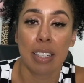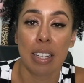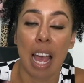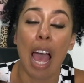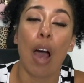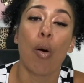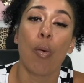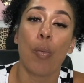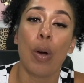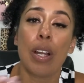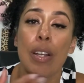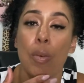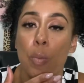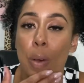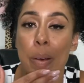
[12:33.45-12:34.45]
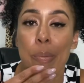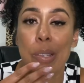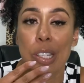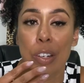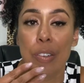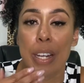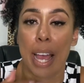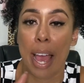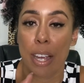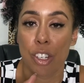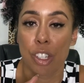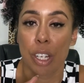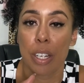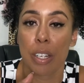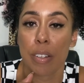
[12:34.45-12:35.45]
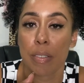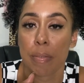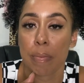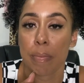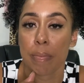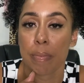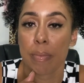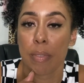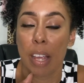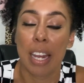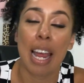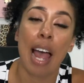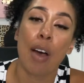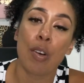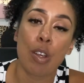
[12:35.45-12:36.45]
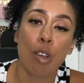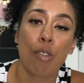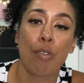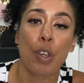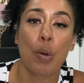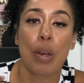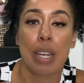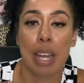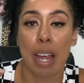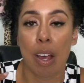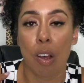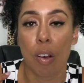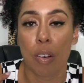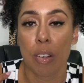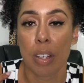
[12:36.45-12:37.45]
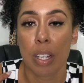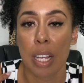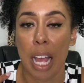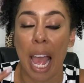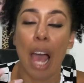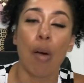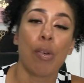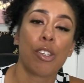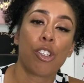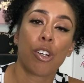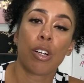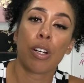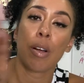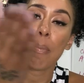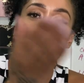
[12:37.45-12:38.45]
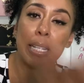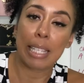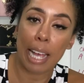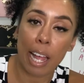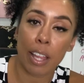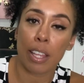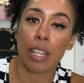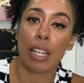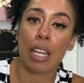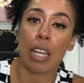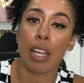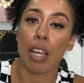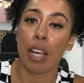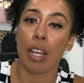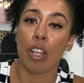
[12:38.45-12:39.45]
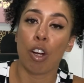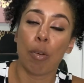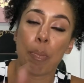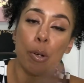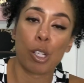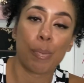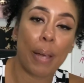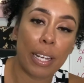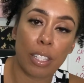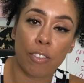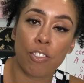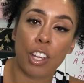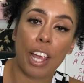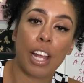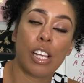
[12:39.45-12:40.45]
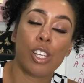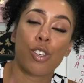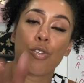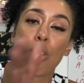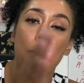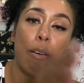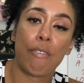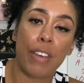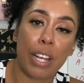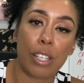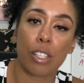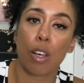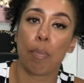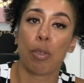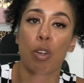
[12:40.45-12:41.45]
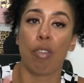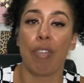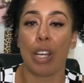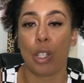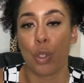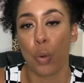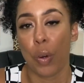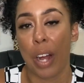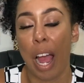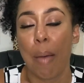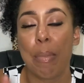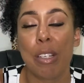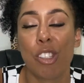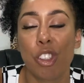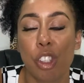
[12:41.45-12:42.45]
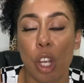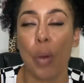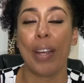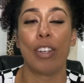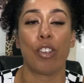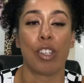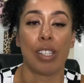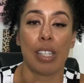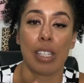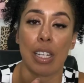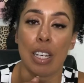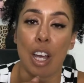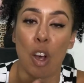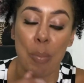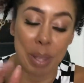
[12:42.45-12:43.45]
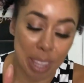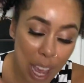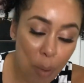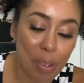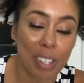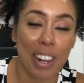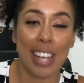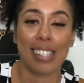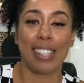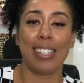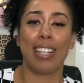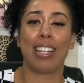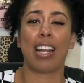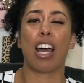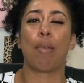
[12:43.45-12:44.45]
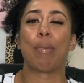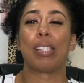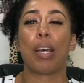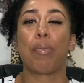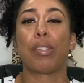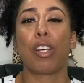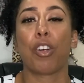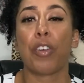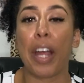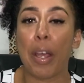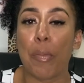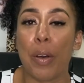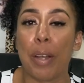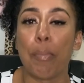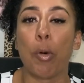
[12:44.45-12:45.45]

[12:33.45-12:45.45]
How, what, what was their reaction? And how do you view it now? How has your mentality, your perspective changed from a victim to a victor? I'd be so interested to know. But that was our STD Anonymous. That was a great one.